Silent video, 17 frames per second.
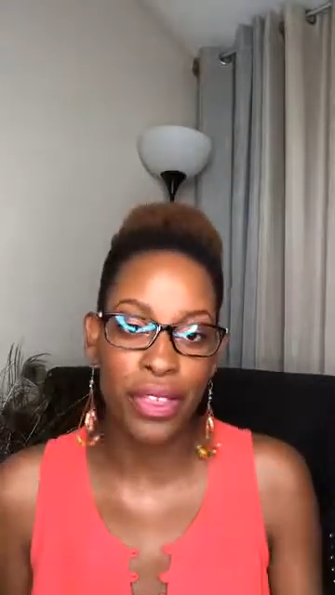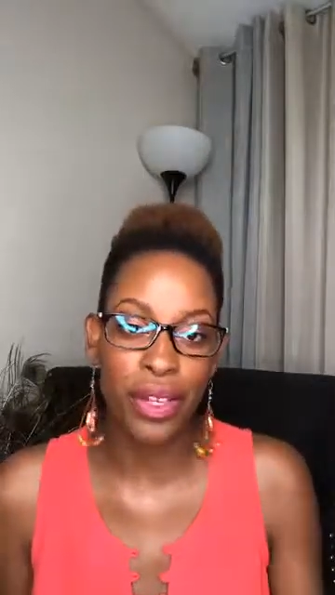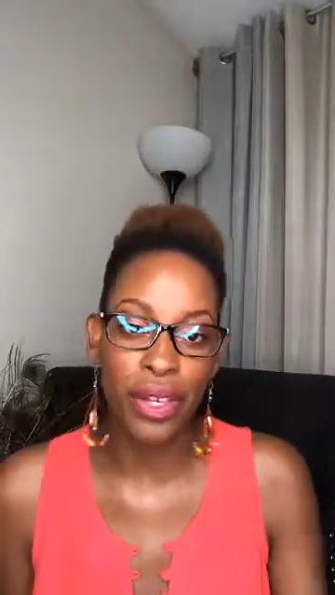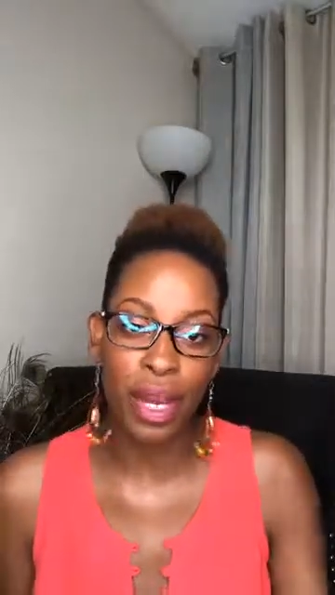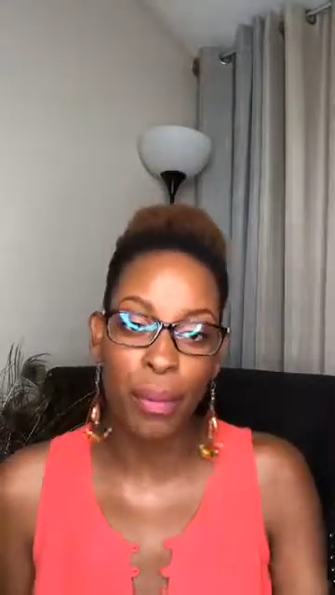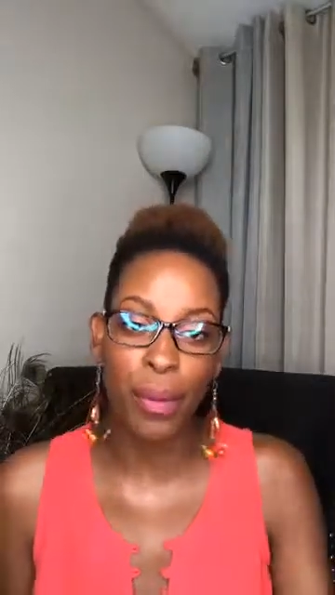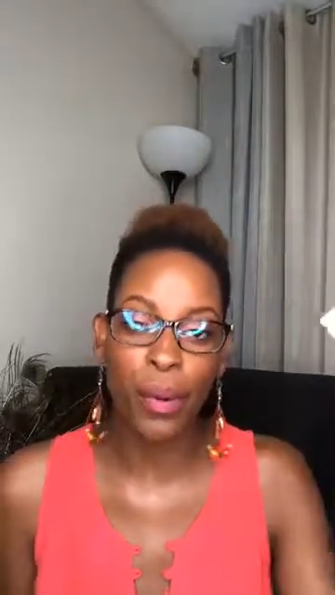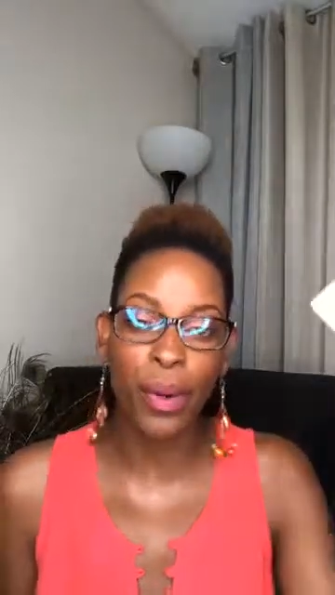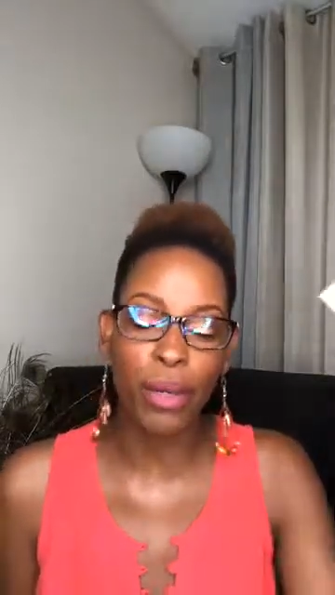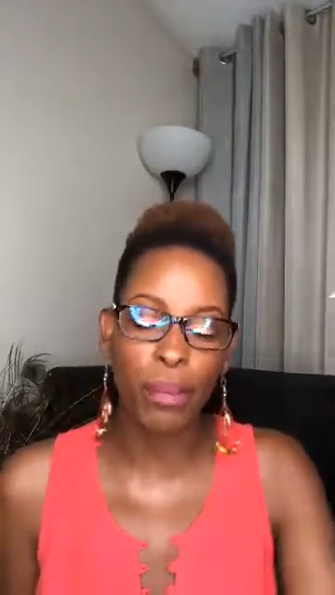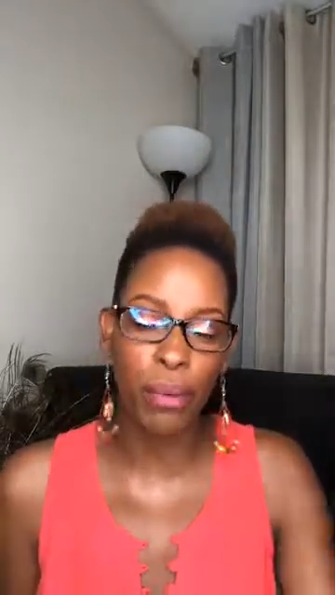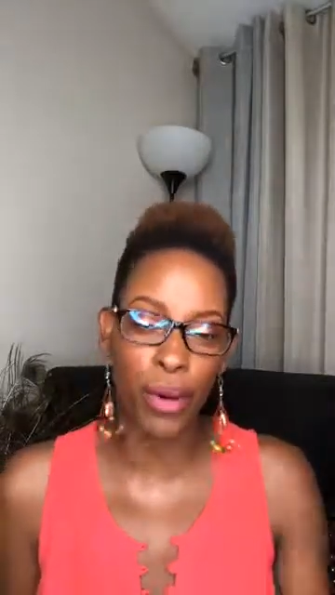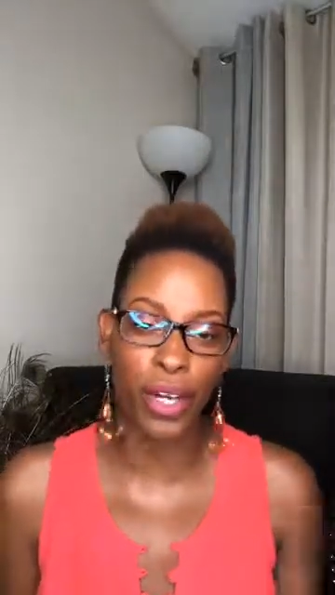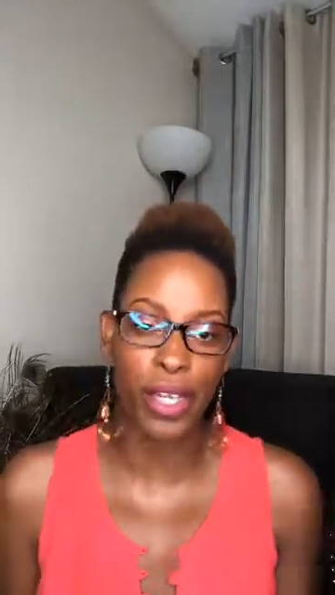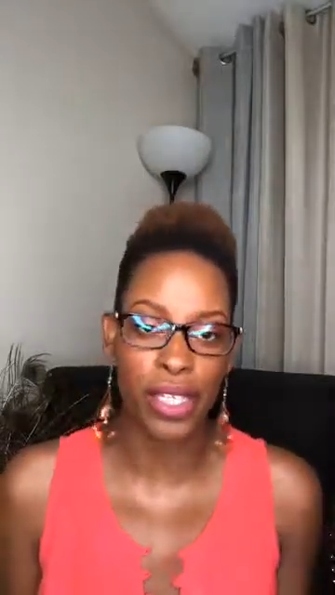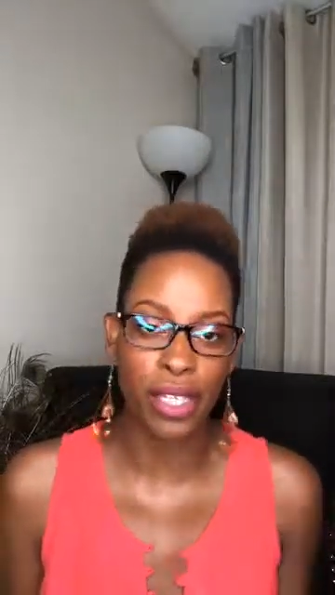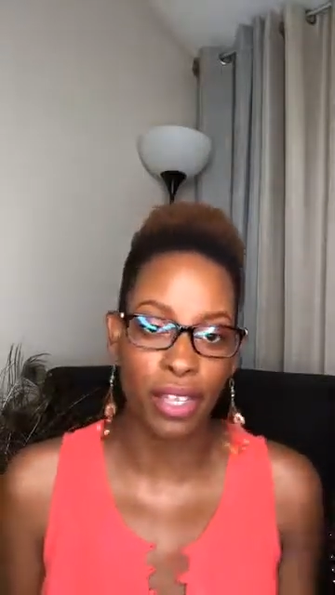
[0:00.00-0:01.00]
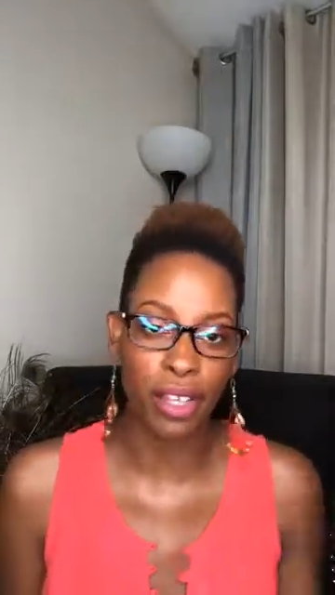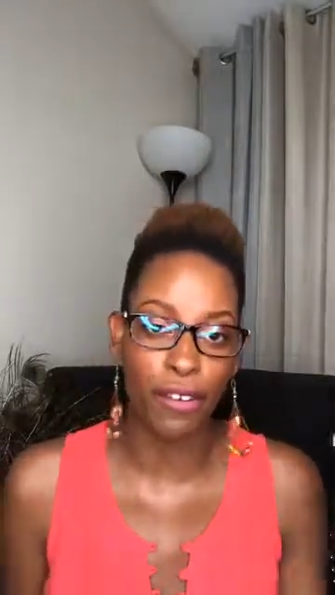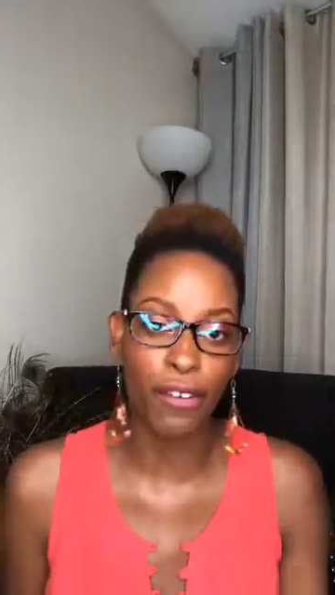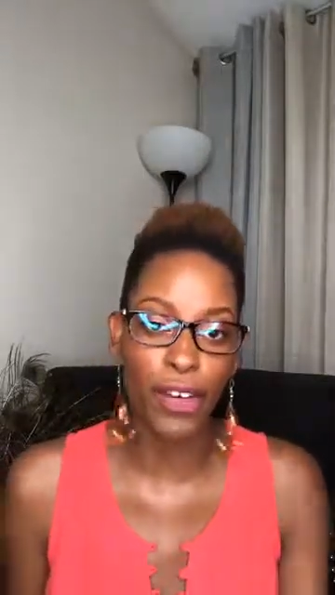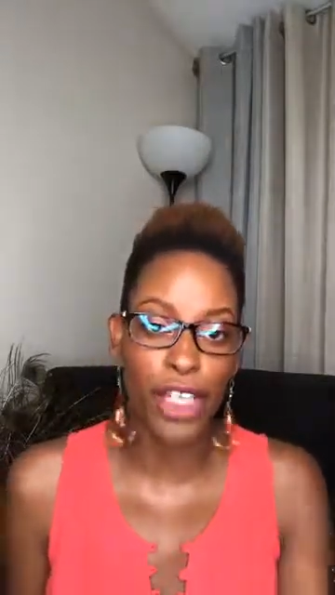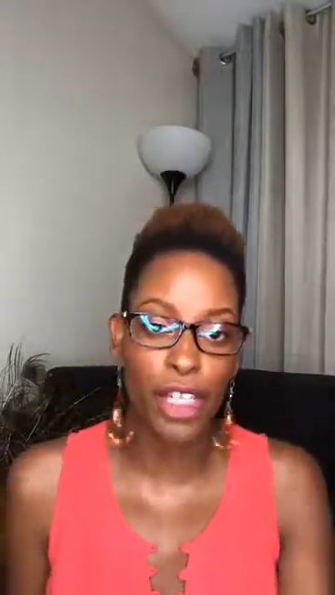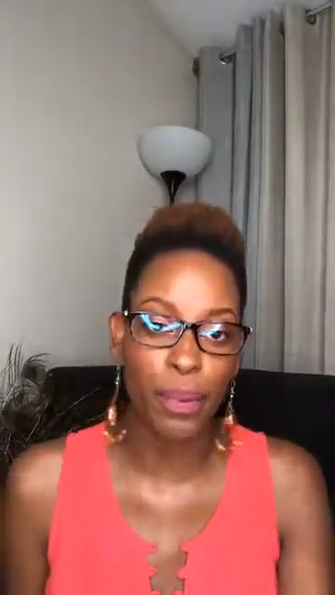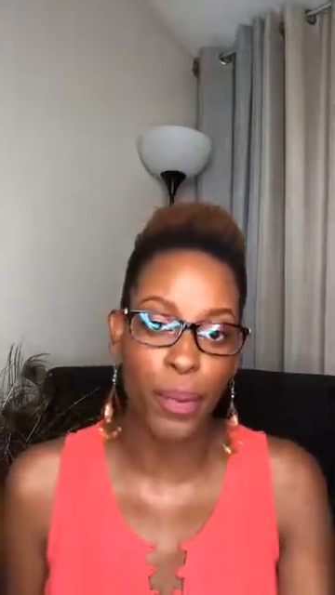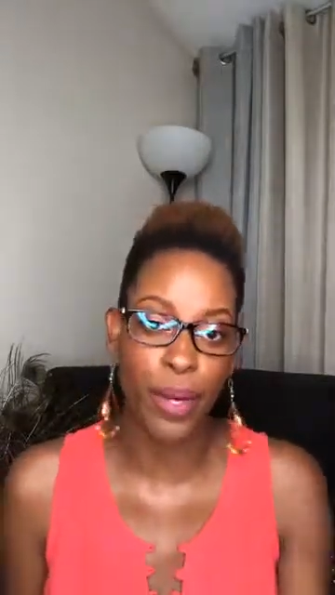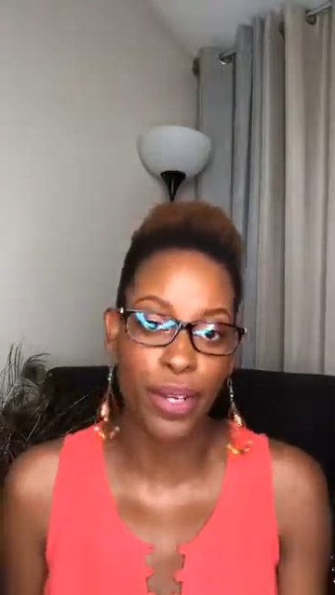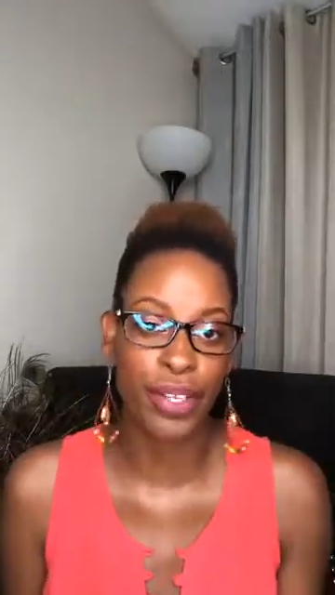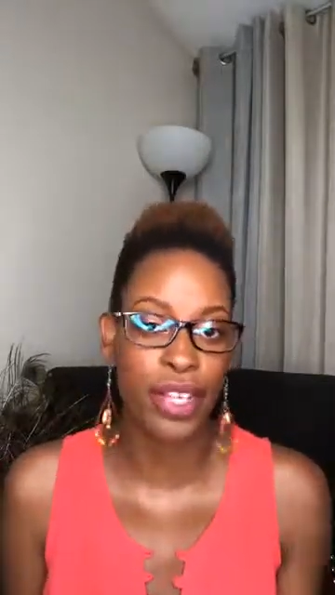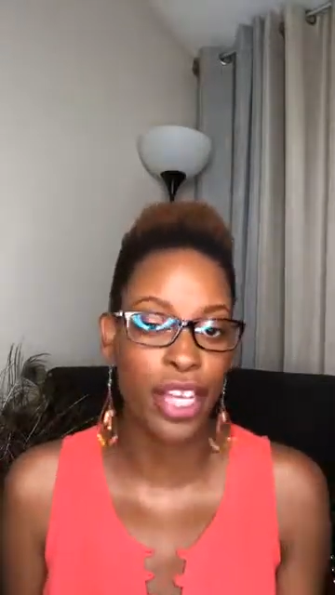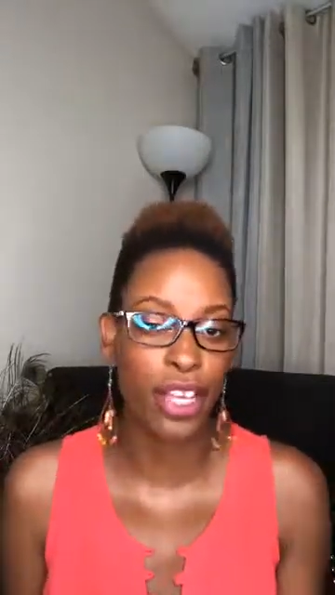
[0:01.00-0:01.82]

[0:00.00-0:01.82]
the number one person, the first person